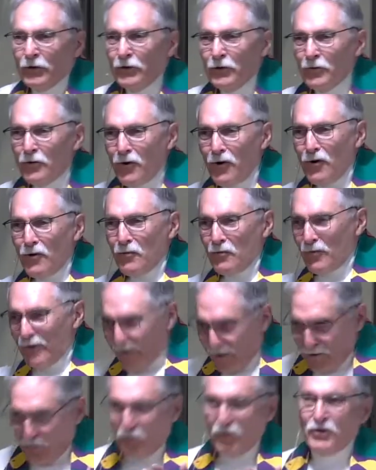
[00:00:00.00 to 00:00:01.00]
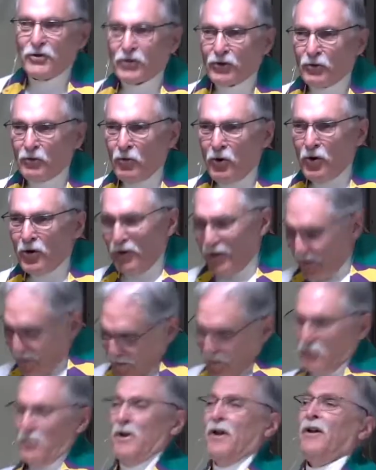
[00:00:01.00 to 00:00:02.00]
you all read Richard Rohr?
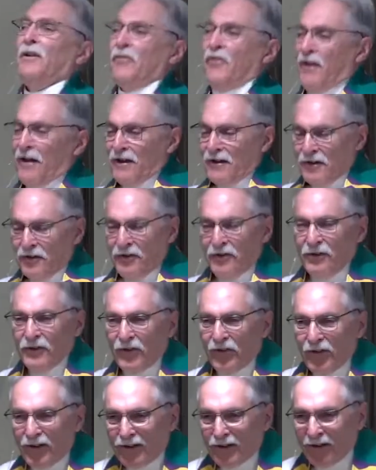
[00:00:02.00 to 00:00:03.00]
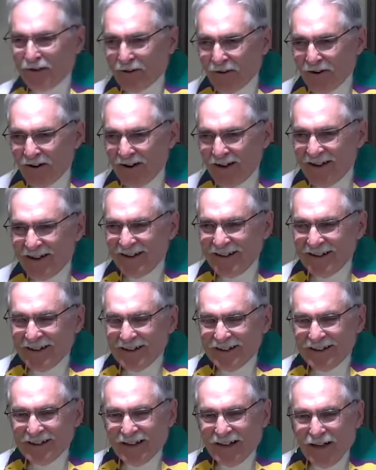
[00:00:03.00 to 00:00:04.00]
Yeah, well, thank you, thank you.
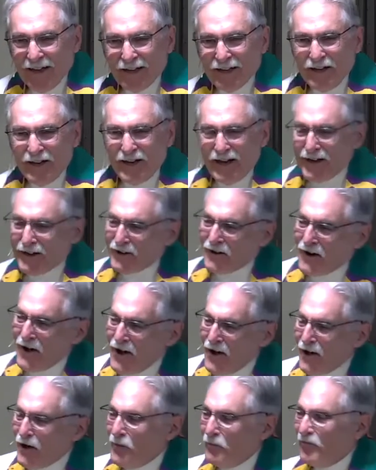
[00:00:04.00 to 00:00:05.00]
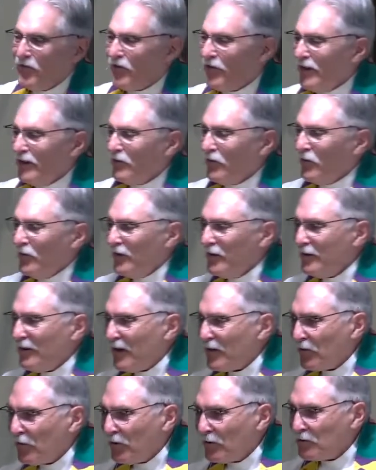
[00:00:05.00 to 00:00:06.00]
And he had a column, thankfully.
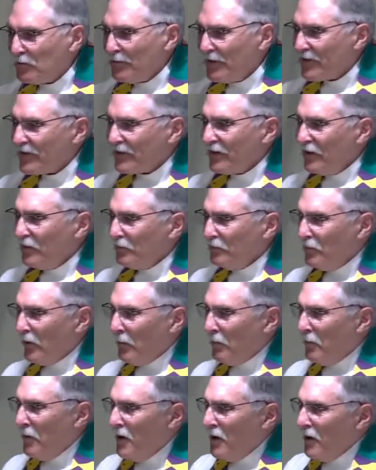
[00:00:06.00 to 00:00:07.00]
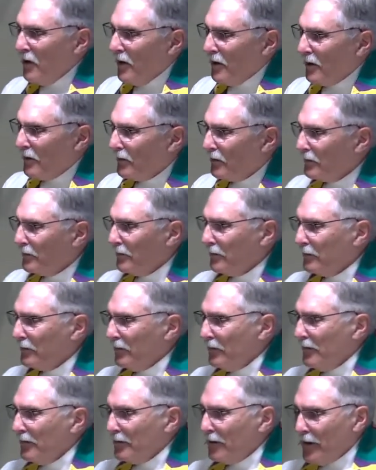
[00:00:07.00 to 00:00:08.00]
I thought to myself, the uh,
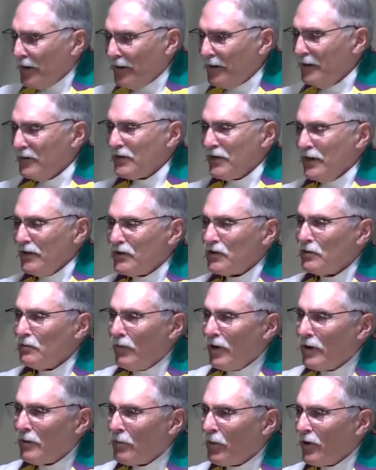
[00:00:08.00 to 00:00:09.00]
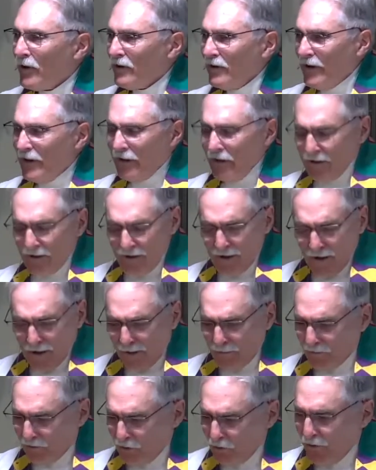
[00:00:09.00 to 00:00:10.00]
God has answered my prayer. He had a
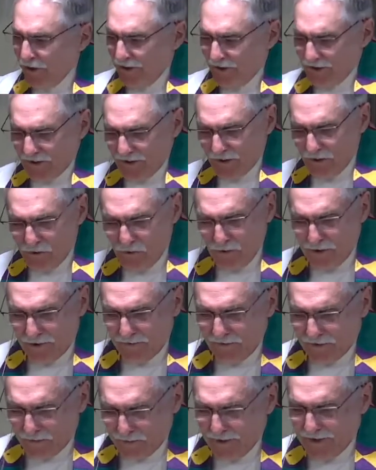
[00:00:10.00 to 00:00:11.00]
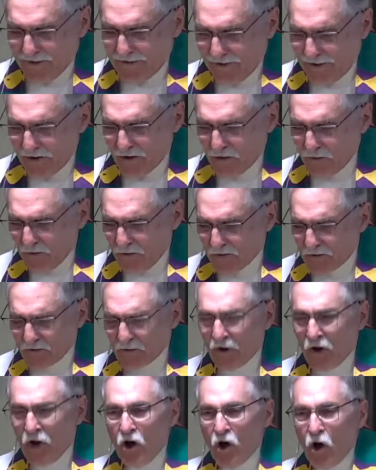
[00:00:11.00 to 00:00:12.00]
column two weeks ago, one of his meditations was
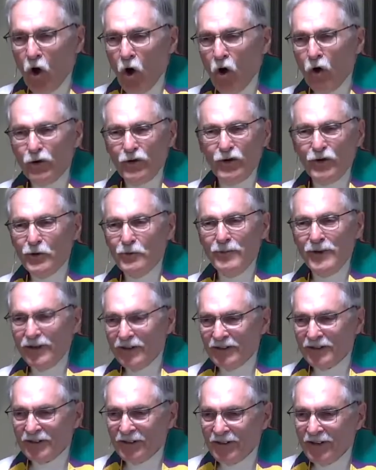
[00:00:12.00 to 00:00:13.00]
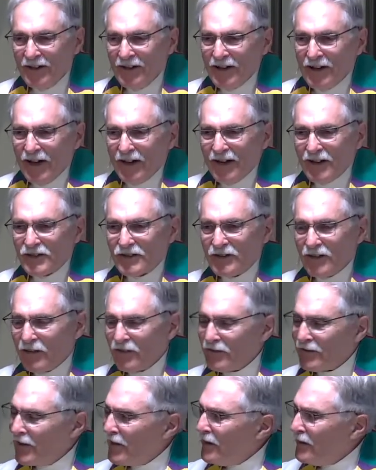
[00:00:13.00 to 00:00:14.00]
on humility. And I
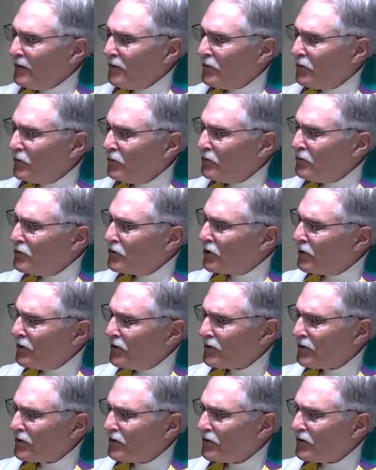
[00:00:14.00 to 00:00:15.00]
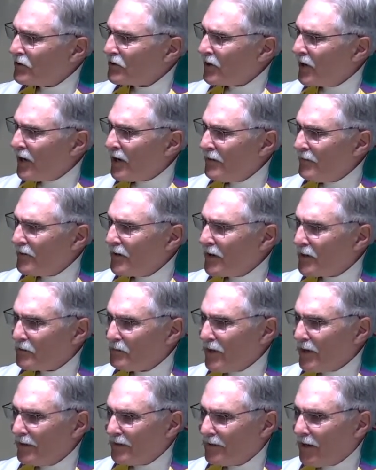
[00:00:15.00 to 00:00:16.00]
said, Thank you, Jesus. I've got
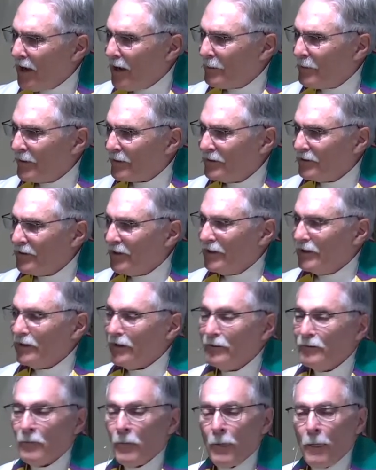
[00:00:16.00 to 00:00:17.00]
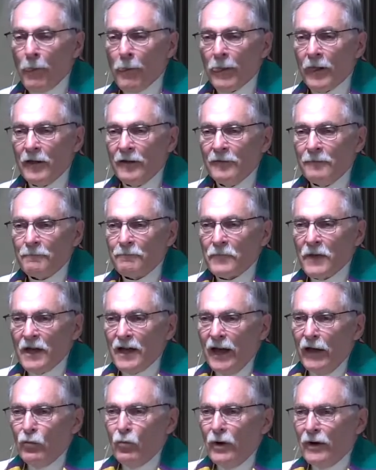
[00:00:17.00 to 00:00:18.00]
my topic done.
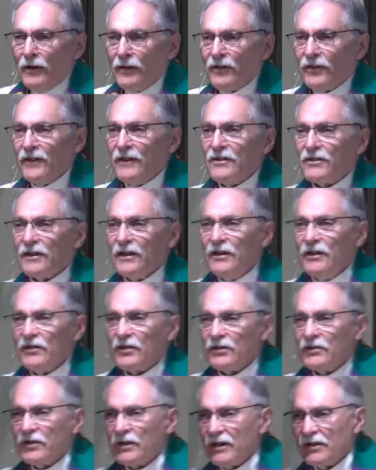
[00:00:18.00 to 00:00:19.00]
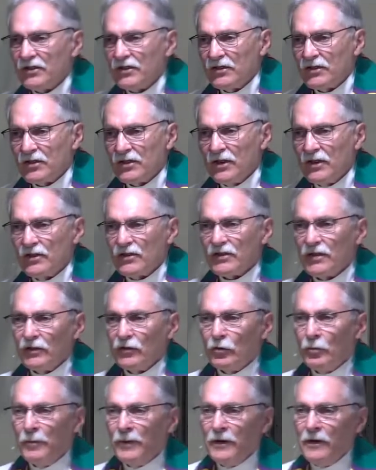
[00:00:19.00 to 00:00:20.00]
And one of the things that he suggests is this
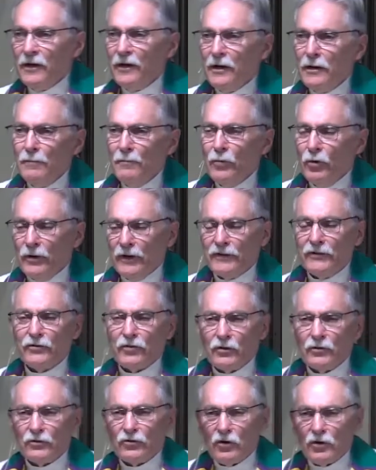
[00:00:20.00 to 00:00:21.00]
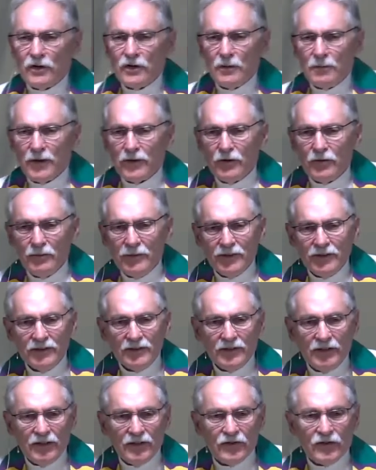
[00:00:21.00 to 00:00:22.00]
that to be humble and talking about
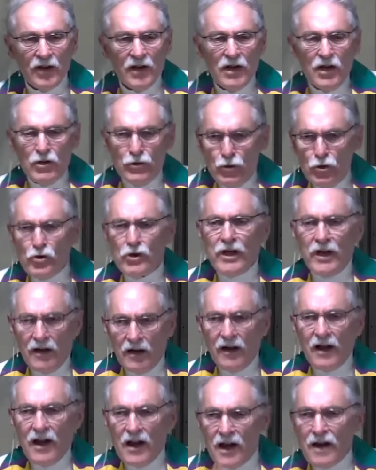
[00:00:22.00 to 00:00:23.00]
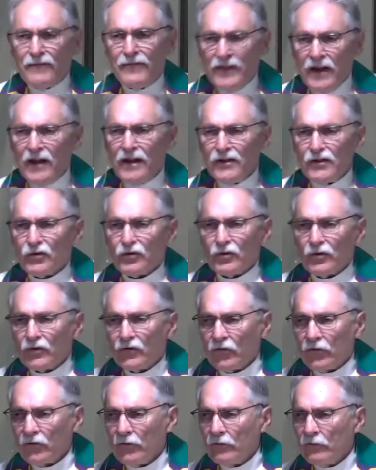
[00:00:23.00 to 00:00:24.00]
humility is you can't have the
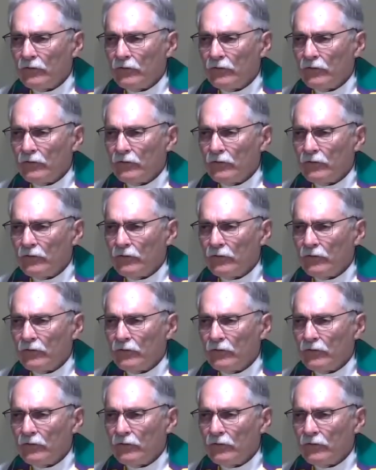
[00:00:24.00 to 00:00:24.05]
answers.